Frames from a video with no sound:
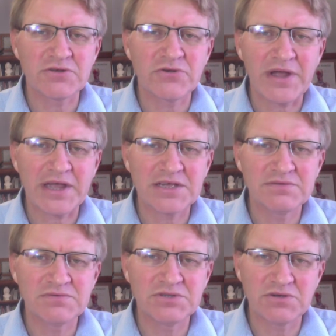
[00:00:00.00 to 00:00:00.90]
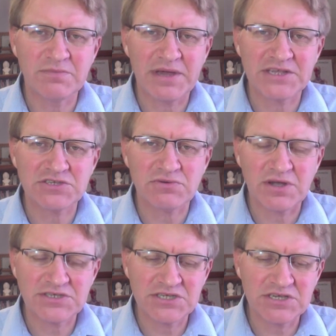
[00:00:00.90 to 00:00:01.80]
crack when you've got bad
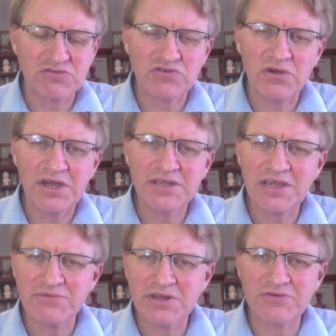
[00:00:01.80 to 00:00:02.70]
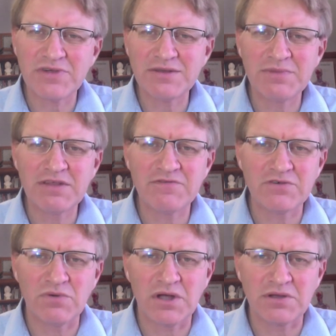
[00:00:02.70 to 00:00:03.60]
psoriasis. So try and get rid of red meat for a
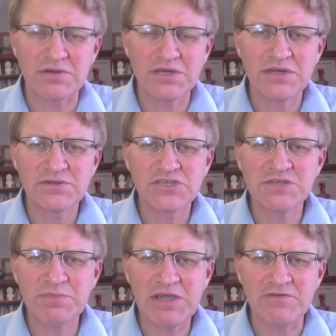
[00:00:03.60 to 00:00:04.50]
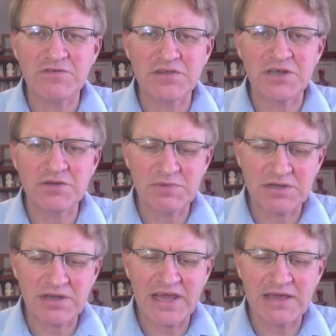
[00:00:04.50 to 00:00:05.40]
while. Just beef,
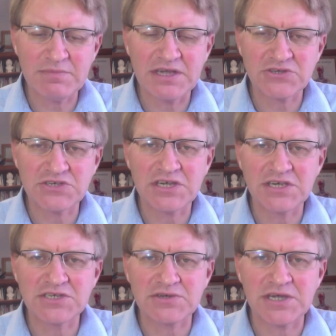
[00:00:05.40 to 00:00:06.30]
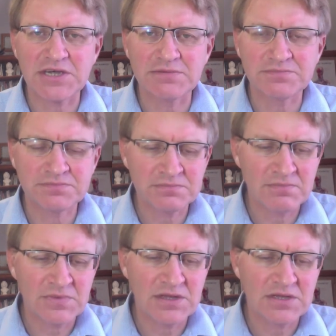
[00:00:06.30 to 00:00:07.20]
but lamb, as I say, is okay.
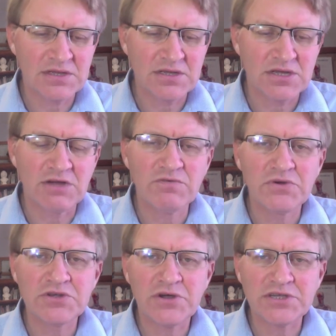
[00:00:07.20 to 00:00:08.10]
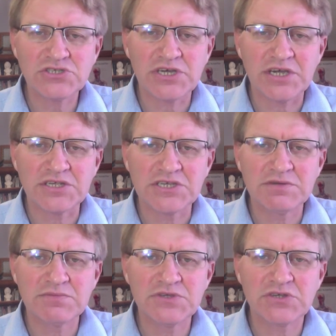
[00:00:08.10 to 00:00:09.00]
Avoid nightshades.
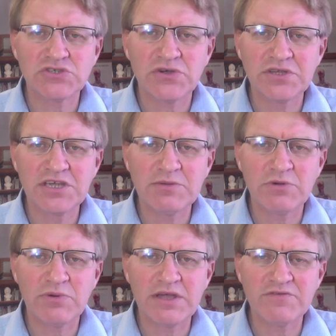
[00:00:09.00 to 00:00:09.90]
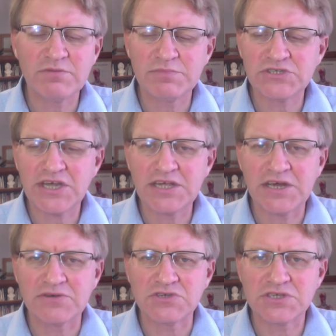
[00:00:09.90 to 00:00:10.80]
So try and keep away from
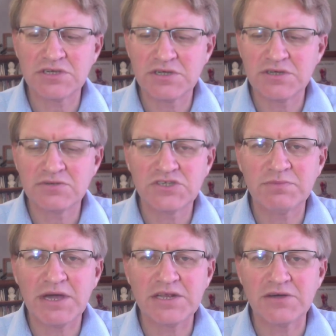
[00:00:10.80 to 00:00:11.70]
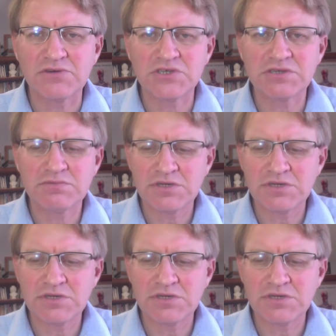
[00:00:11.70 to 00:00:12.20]
potatoes, tomatoes,